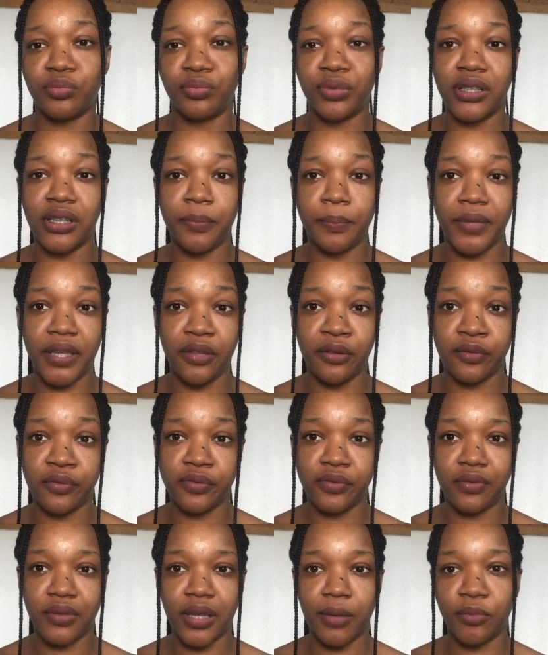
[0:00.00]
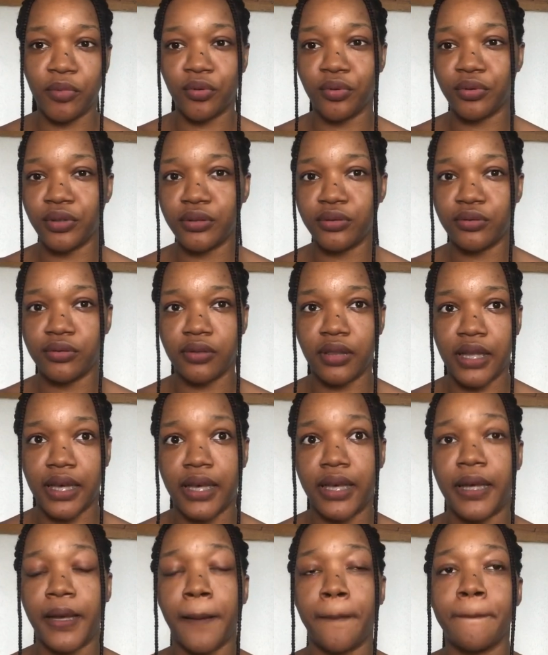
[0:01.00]
really painful i'm not going to
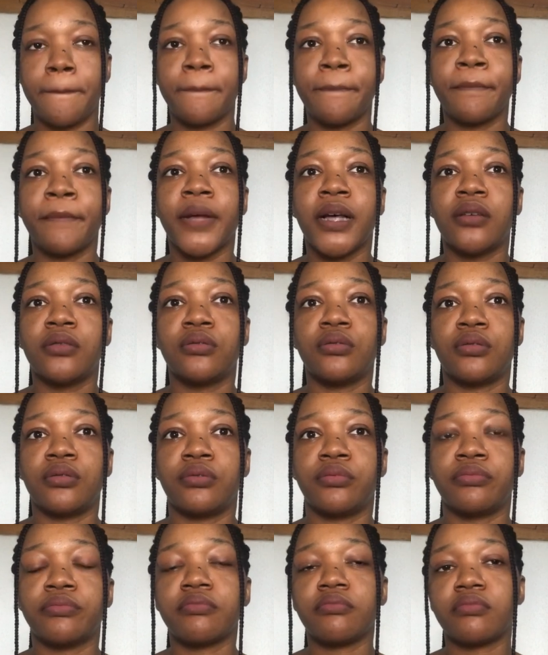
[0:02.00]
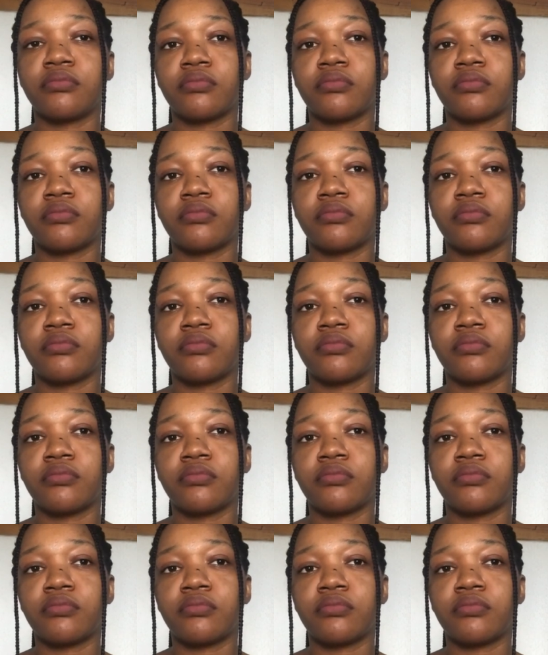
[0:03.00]
lie so